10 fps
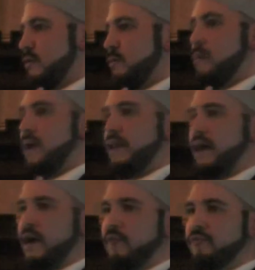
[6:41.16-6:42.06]
men
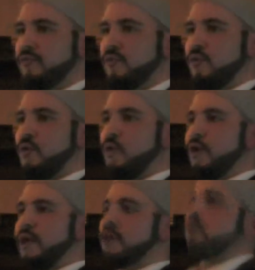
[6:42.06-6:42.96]
have
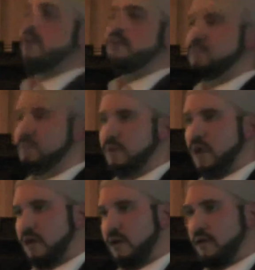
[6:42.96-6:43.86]
increased
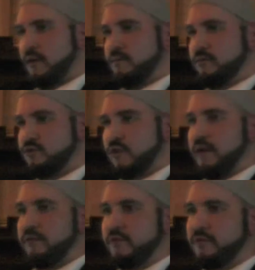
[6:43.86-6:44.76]

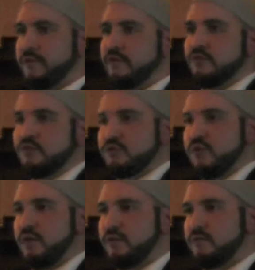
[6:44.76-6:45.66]
strength, physical
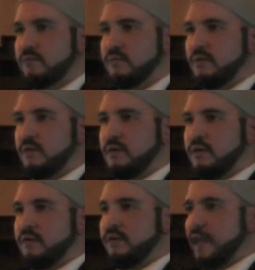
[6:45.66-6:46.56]
strength.
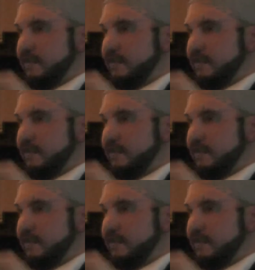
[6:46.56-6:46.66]
So they